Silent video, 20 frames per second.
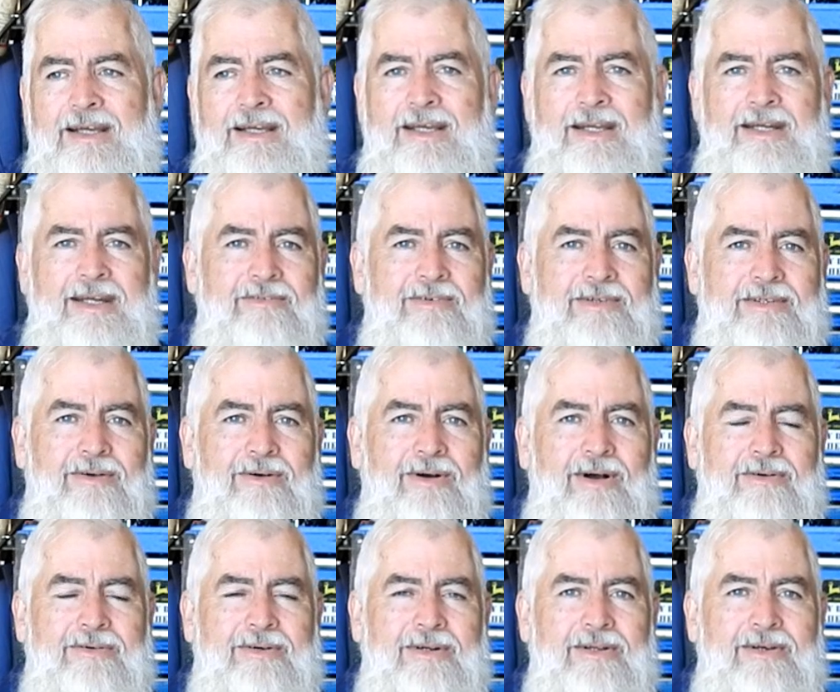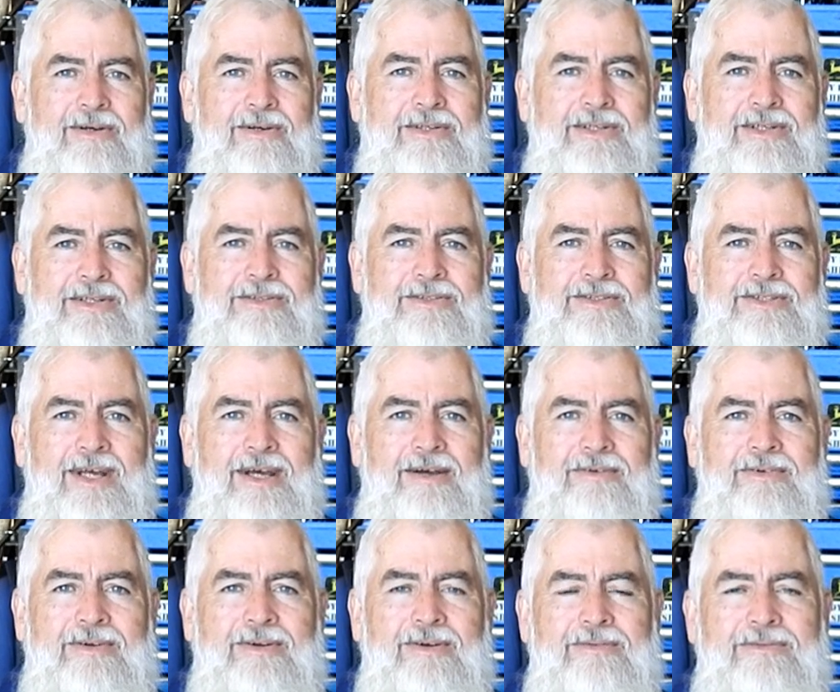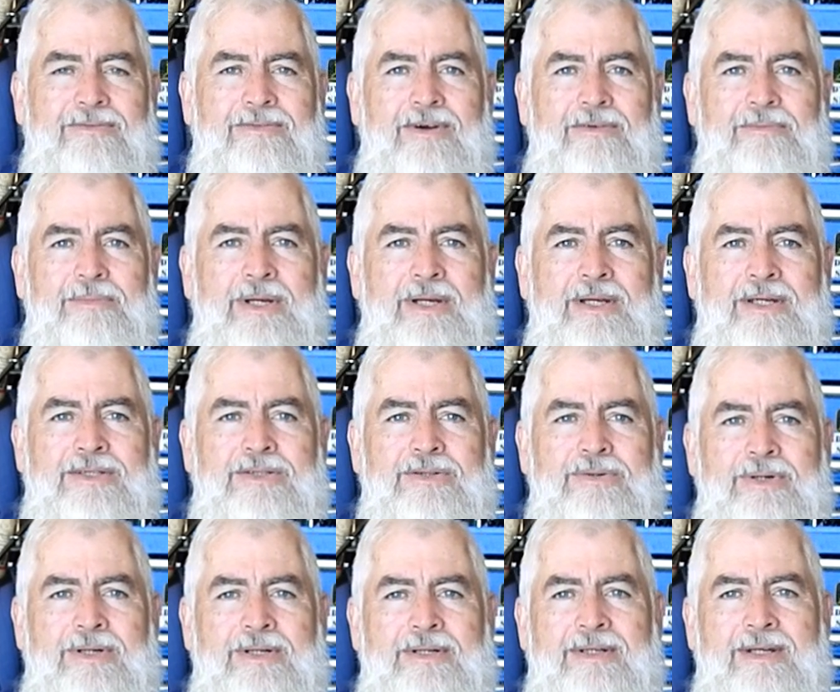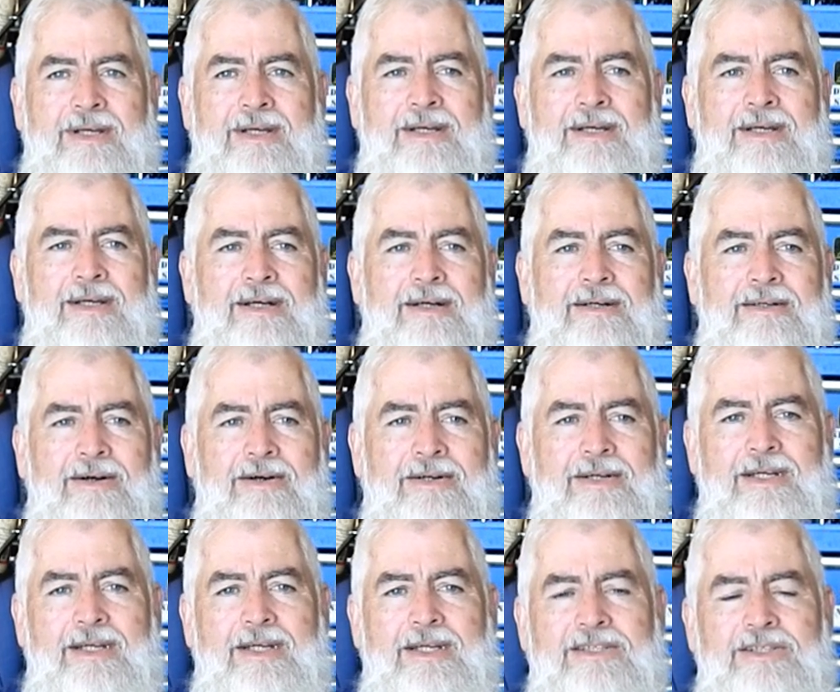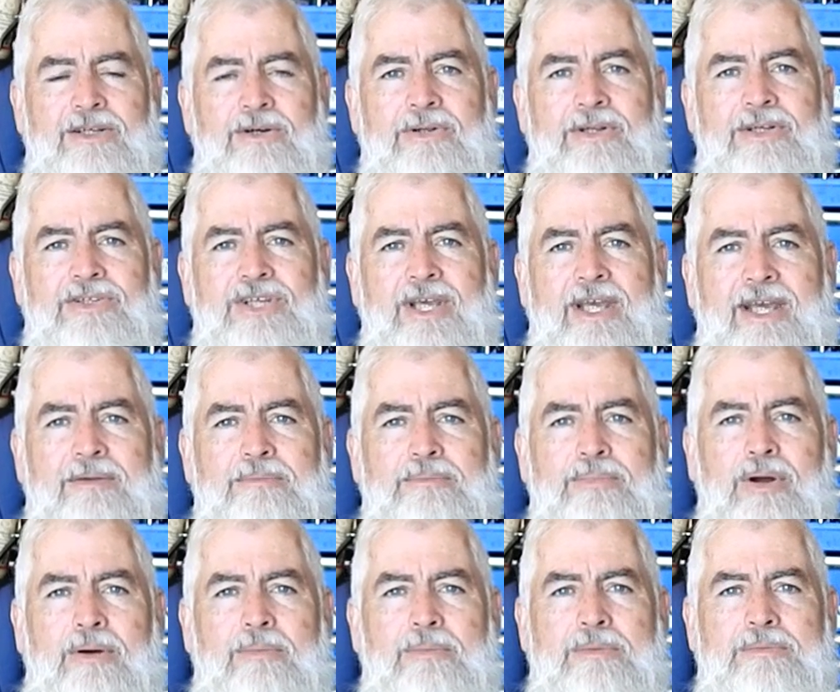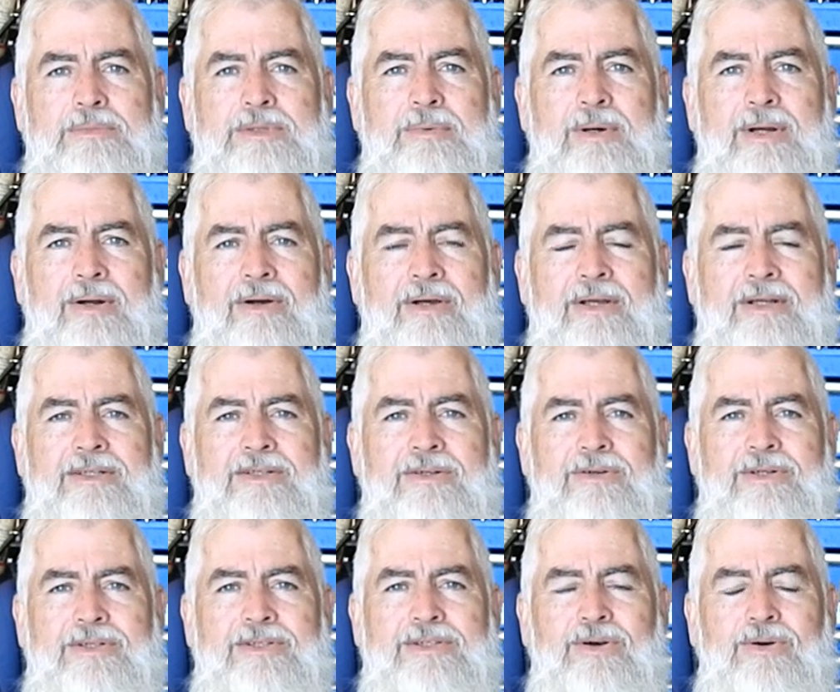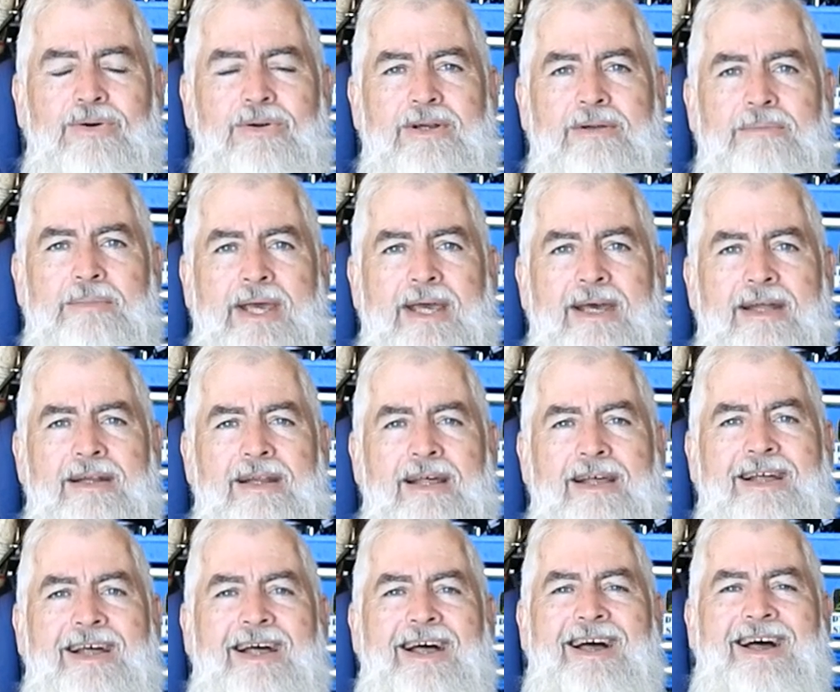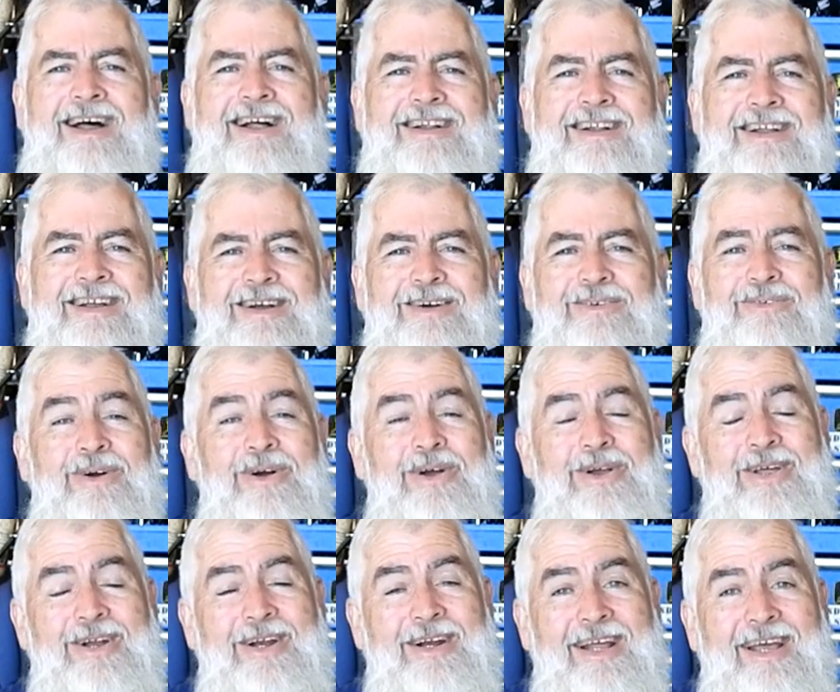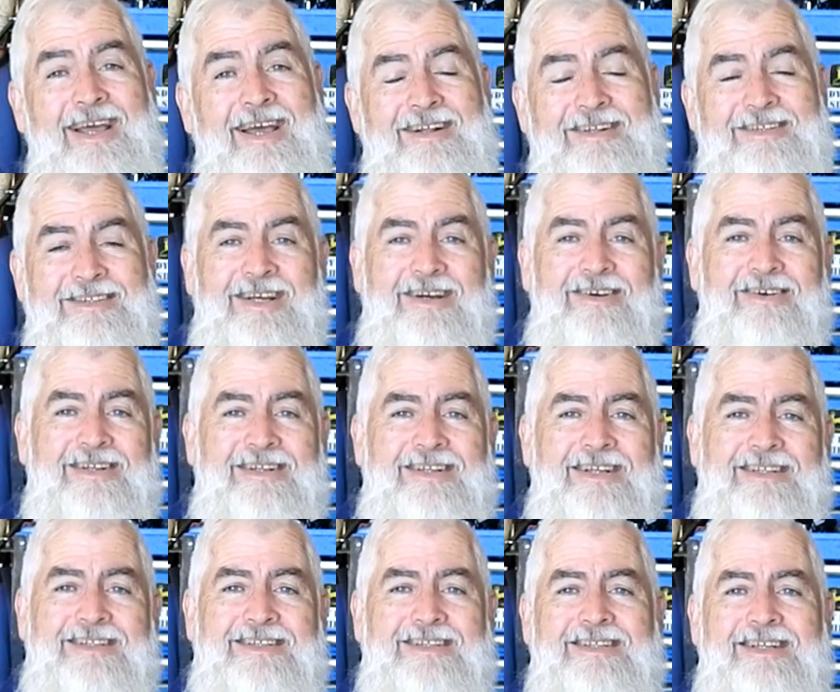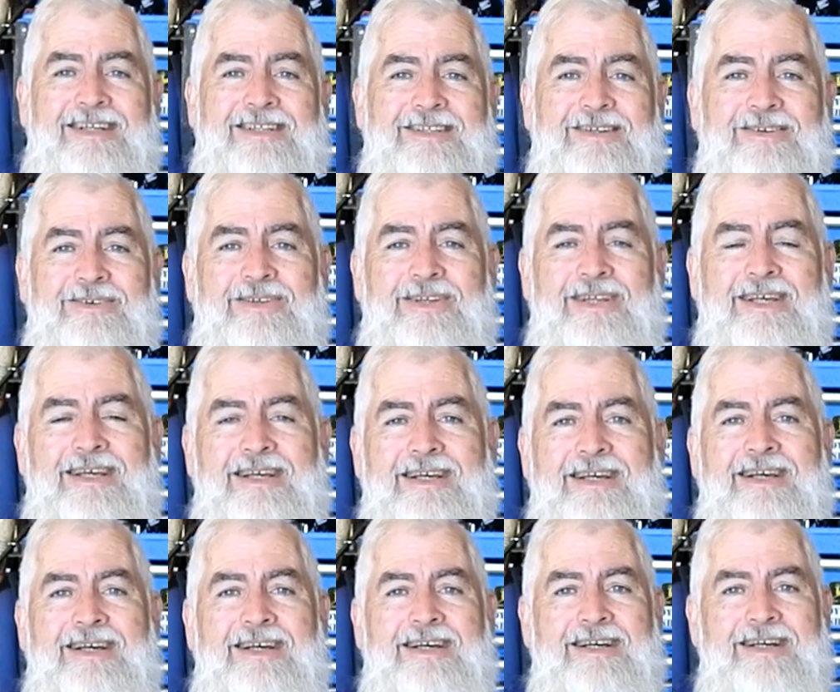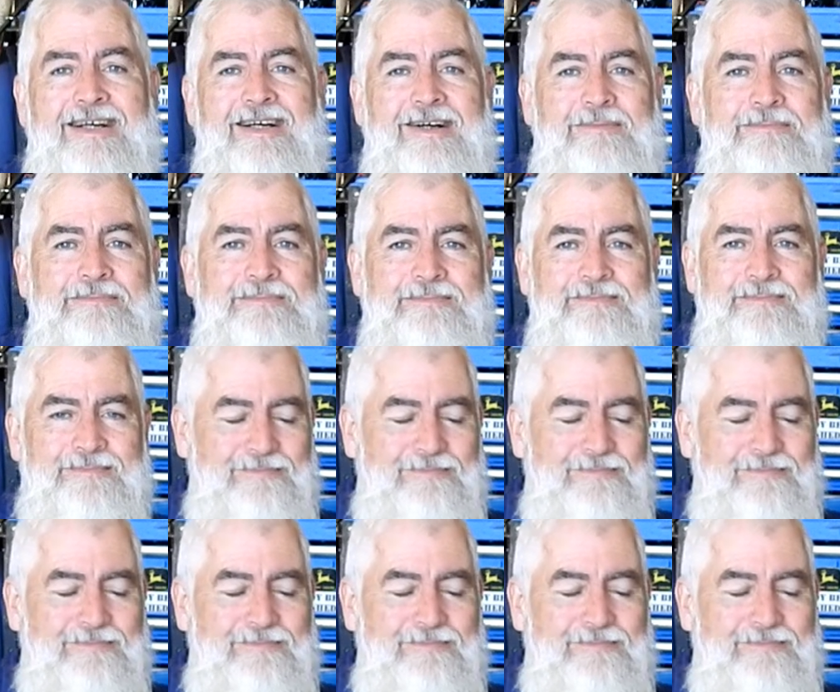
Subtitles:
You're never too old to learn new stuff, and I've been enjoying. I didn't enjoy the sound problems, but I enjoyed sorting them out, working it out. So that's a good thing. The